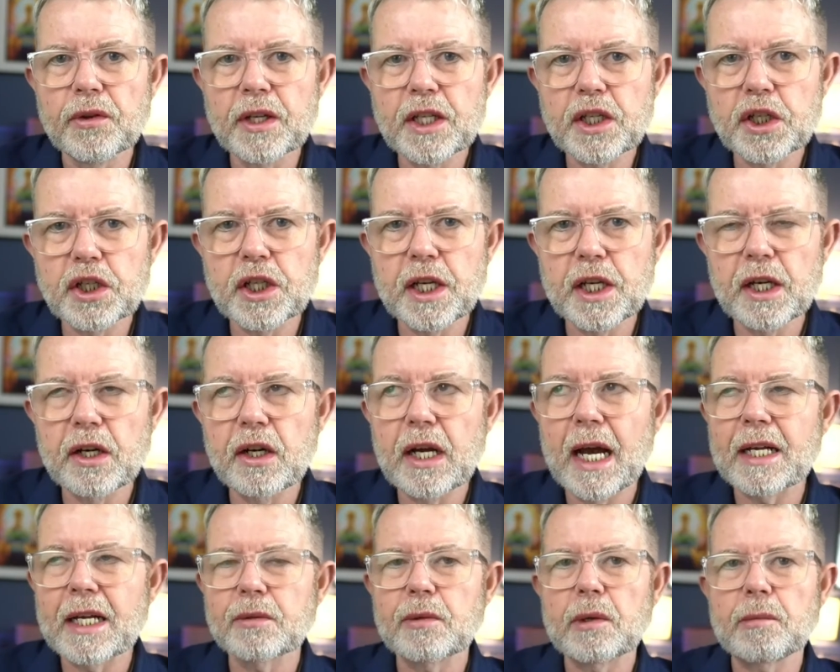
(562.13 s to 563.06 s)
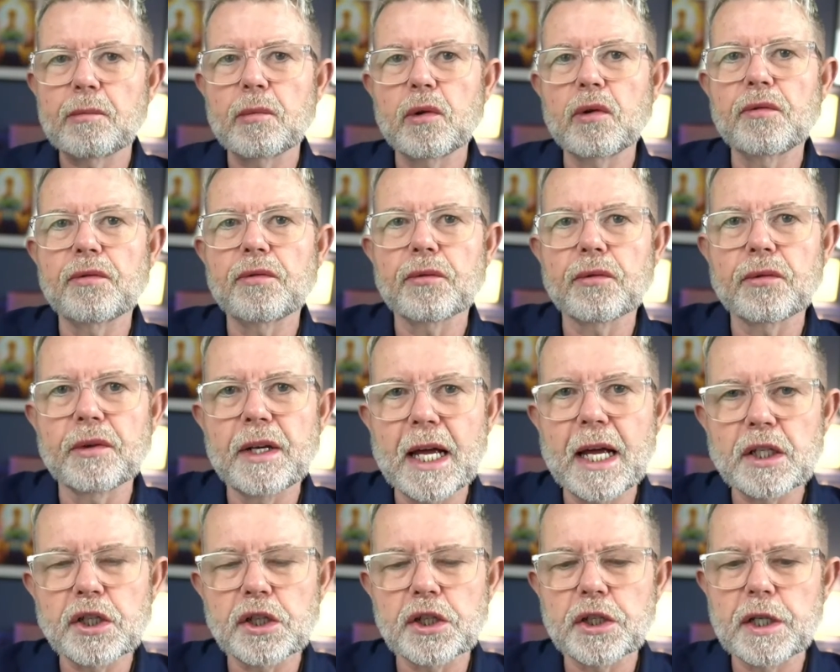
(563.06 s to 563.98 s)
this year, as we move through
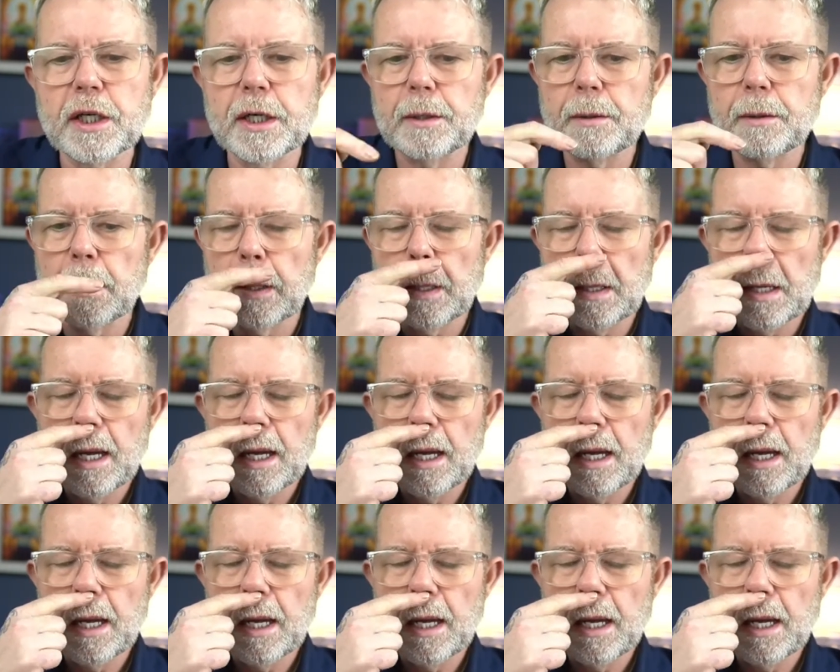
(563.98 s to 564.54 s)
next year.